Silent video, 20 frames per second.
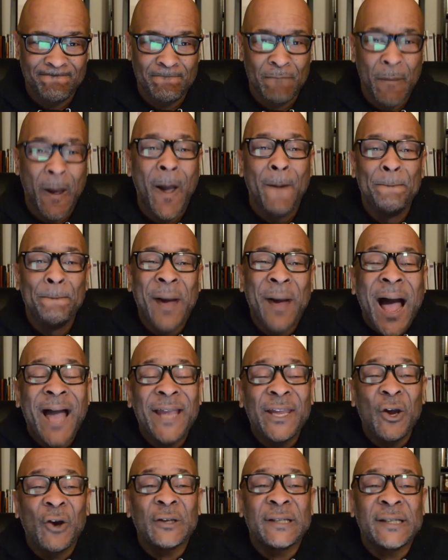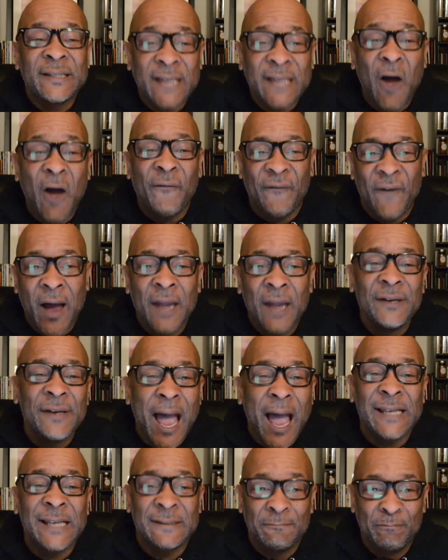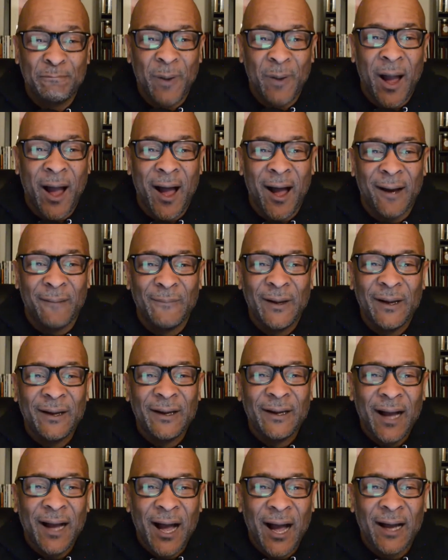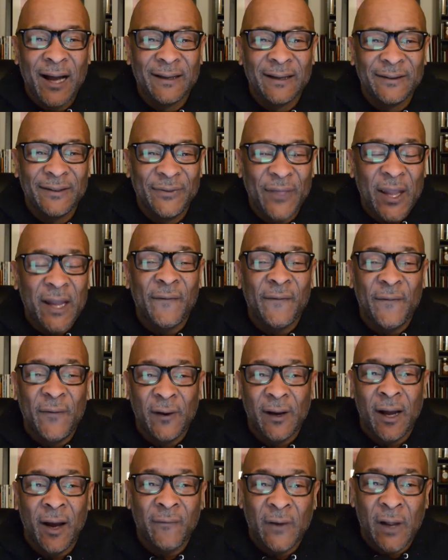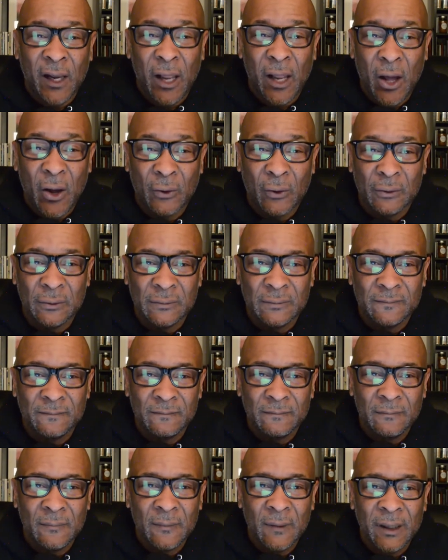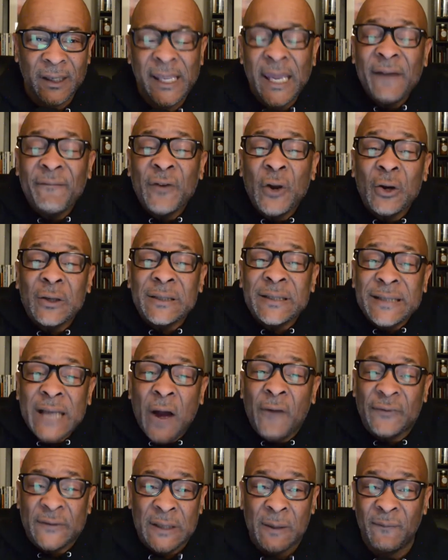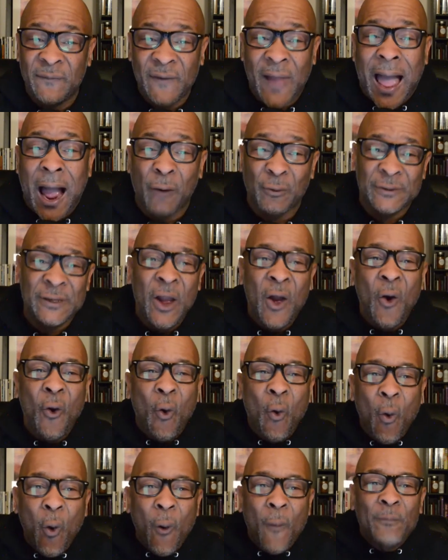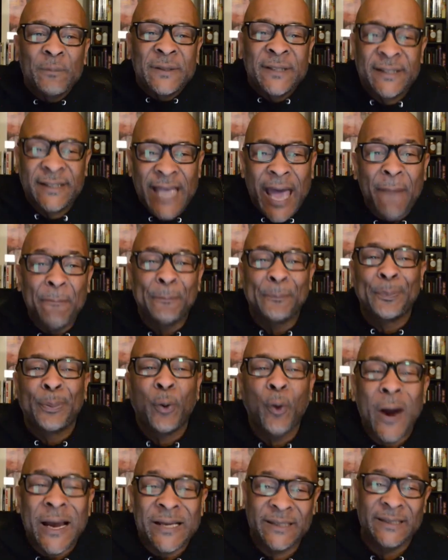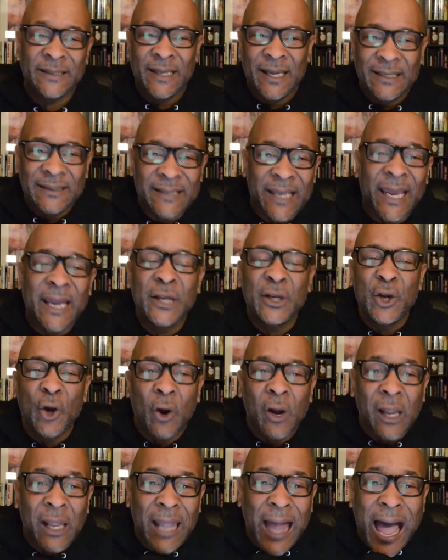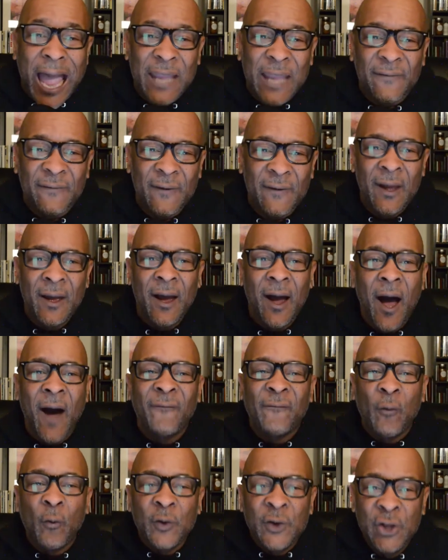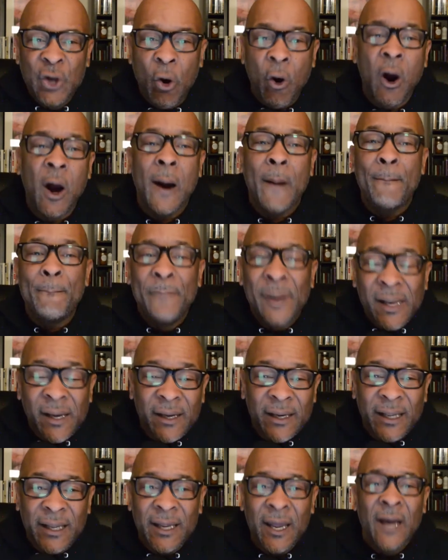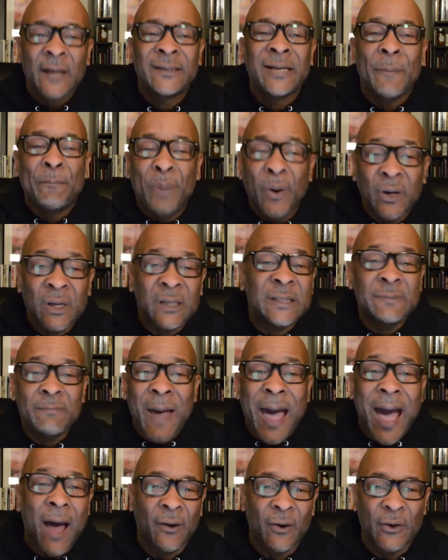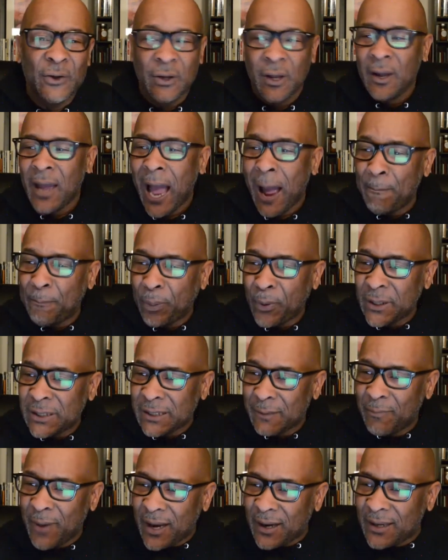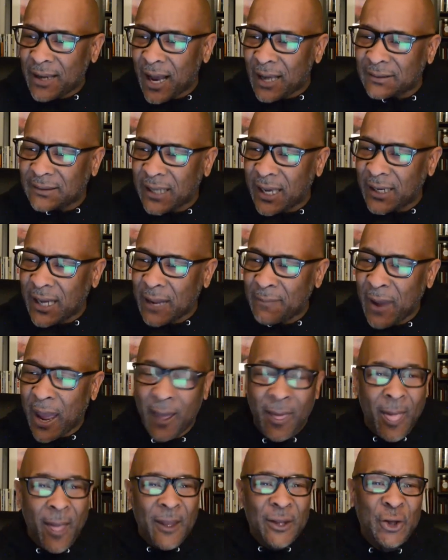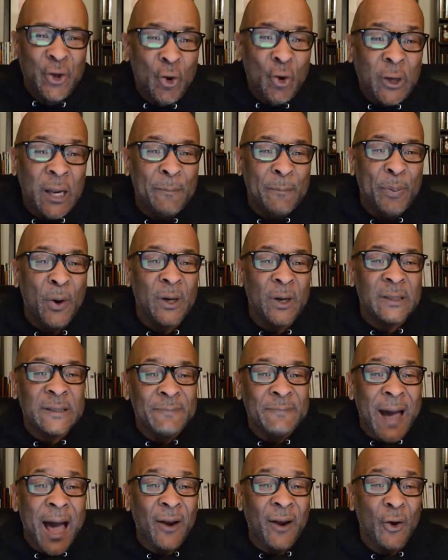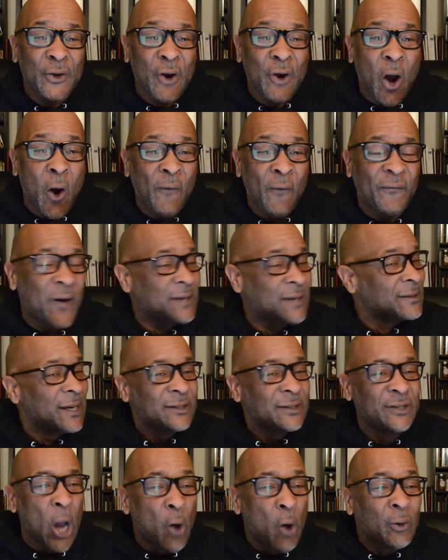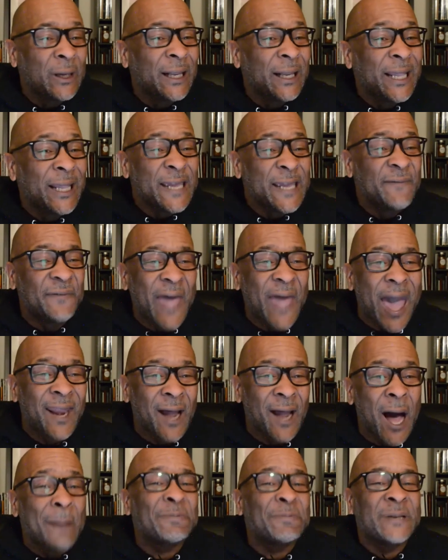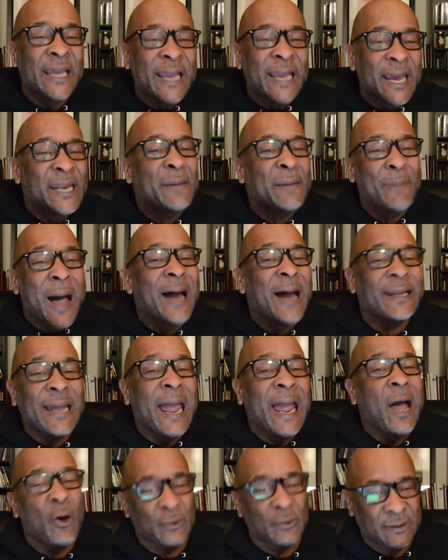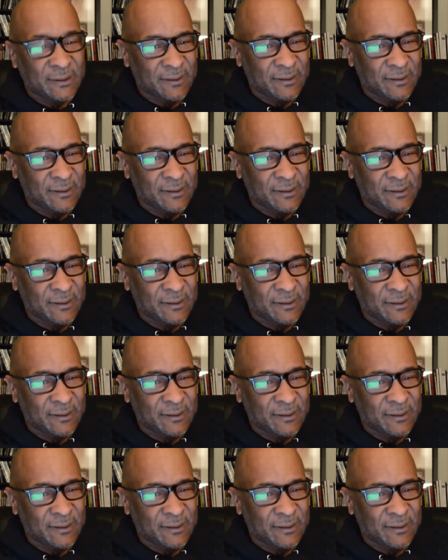Buy yourself a nice thing of cologne. Give yourself some flowers. Set precedence in your life of your ability to put a smile on you. I'm preaching better than y'all saying amen. You can put a smile on your own face. Don't leave that up to anybody else.